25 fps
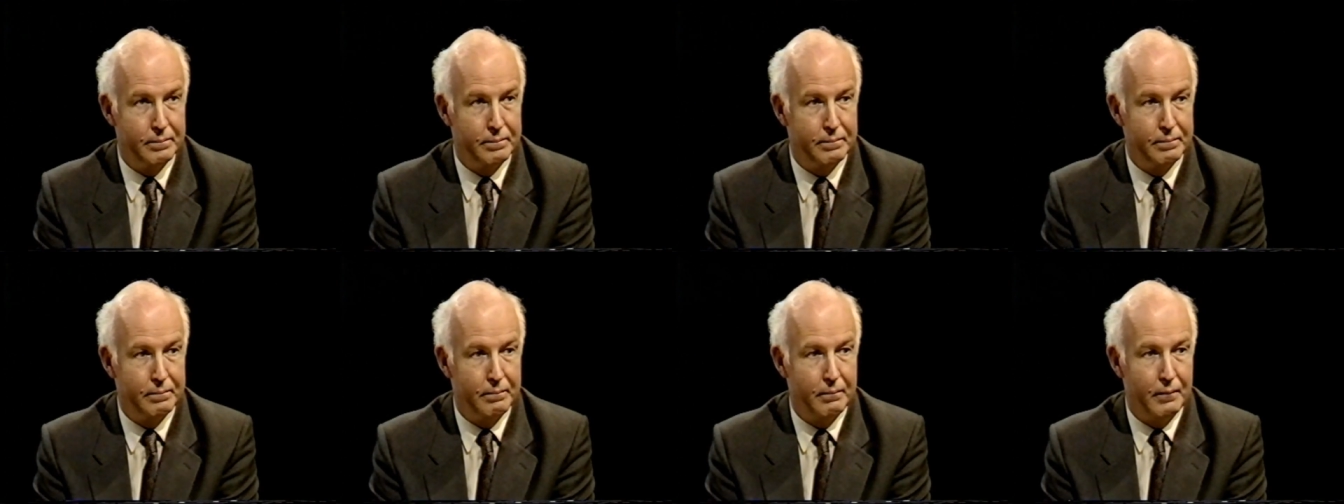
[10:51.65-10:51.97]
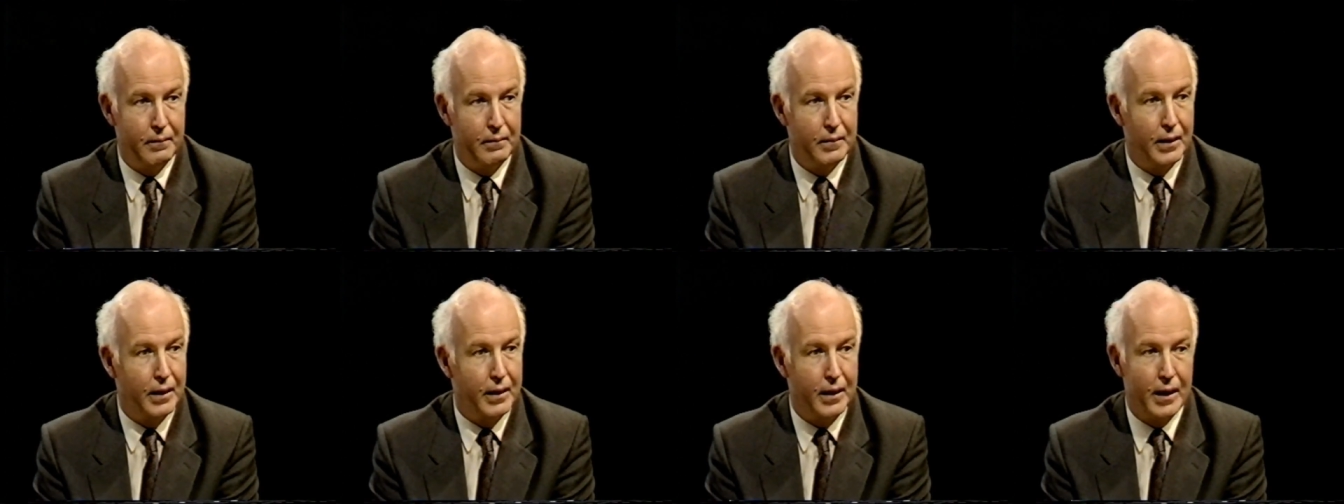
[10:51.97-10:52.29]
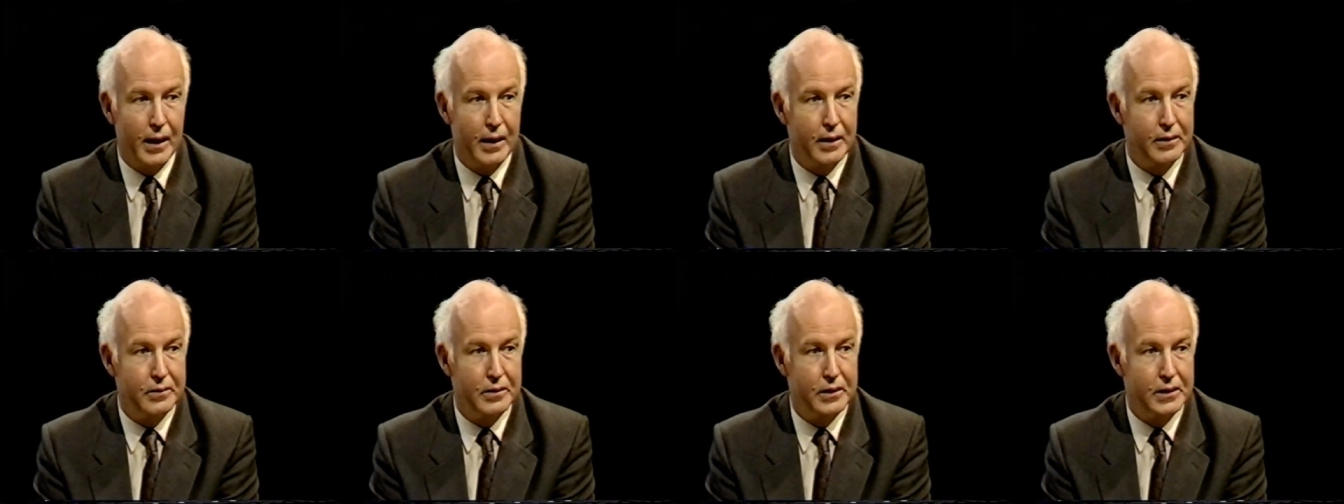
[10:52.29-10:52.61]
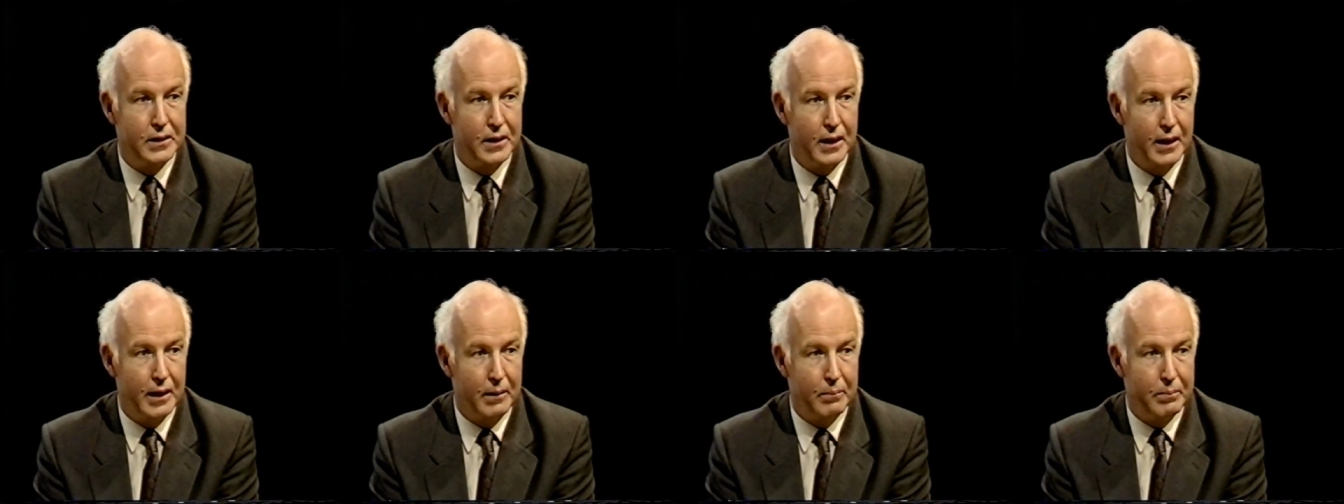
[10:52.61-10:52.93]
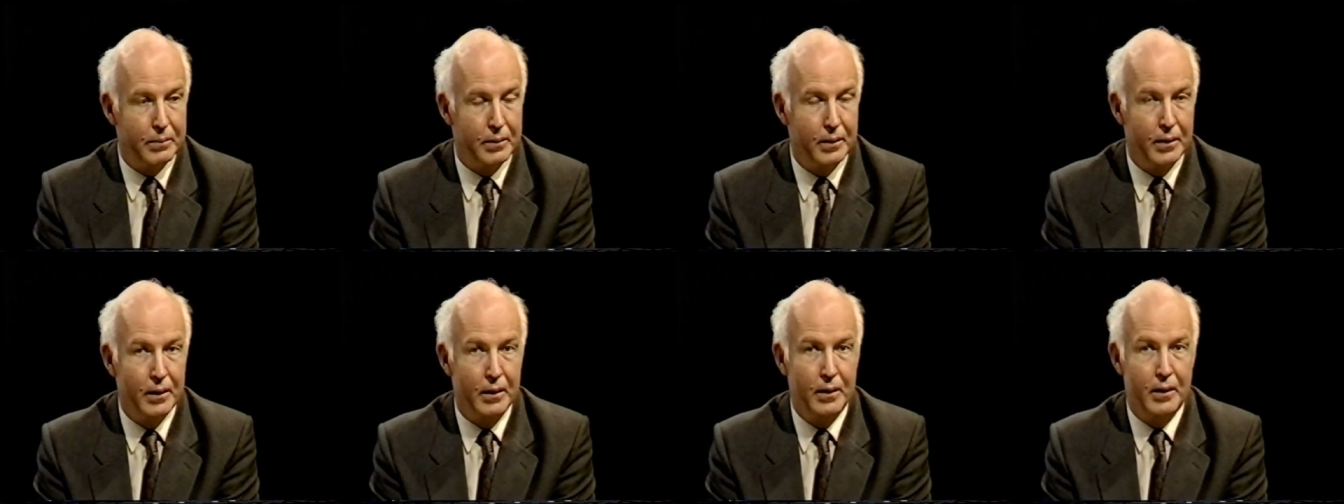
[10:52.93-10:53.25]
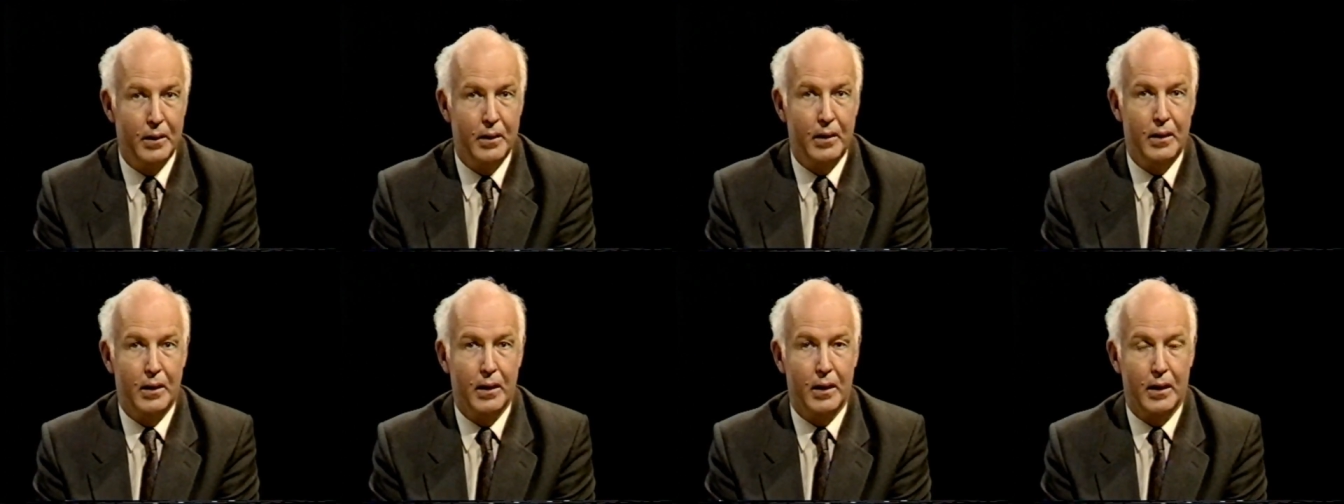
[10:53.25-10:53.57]
They cannot escape
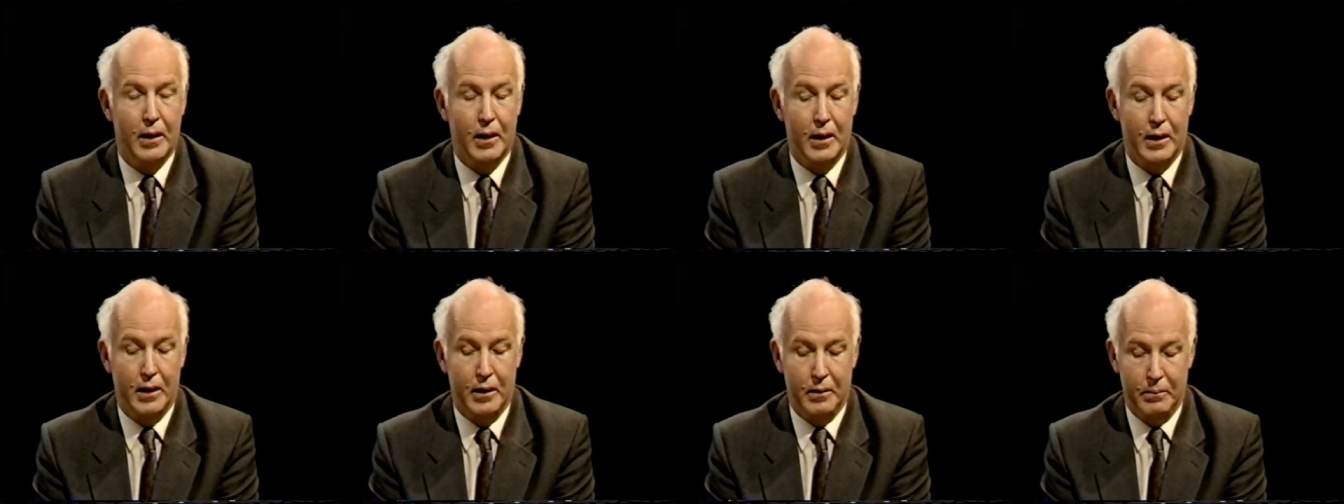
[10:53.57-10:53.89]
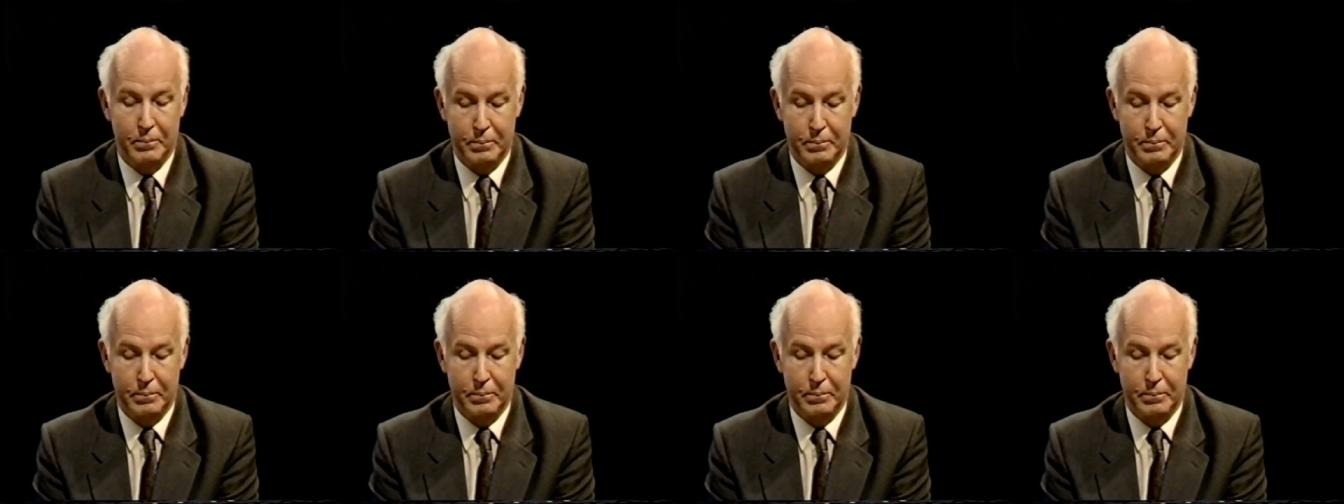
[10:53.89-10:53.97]
uh,